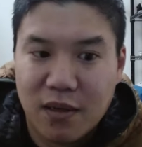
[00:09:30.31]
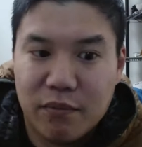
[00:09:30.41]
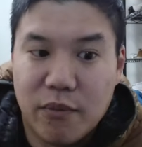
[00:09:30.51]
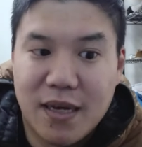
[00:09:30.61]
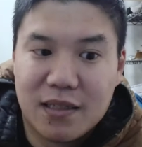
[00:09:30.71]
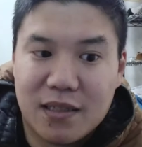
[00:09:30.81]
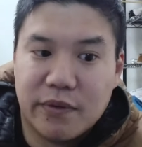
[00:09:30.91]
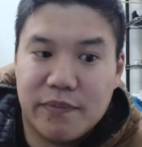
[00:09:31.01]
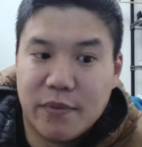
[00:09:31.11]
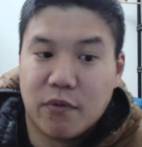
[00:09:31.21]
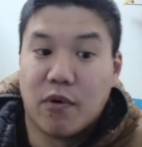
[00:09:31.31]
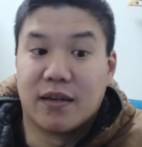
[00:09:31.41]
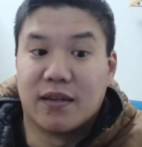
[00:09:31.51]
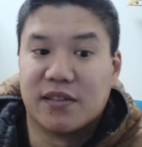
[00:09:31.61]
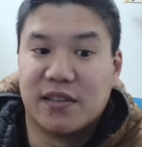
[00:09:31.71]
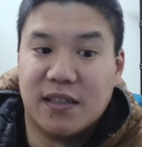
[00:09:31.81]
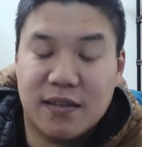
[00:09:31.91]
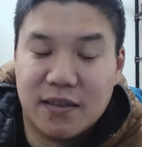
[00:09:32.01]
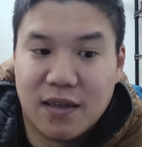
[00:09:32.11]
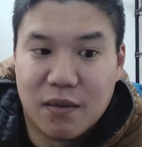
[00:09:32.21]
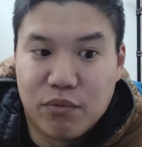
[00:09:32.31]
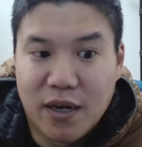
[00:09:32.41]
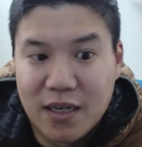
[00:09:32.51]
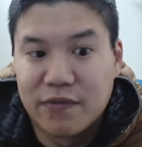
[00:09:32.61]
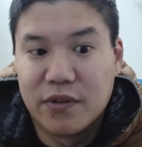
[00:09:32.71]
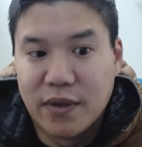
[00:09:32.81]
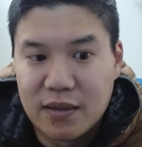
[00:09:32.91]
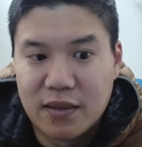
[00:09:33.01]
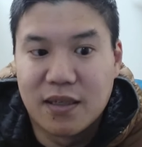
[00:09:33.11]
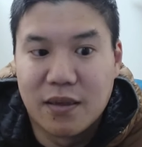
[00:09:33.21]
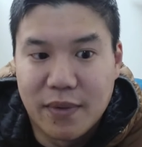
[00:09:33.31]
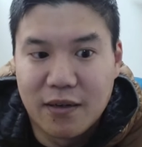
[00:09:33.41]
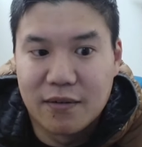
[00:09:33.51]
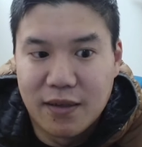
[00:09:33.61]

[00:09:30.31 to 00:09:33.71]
momentum of people wanting to see a brand out of New England come out.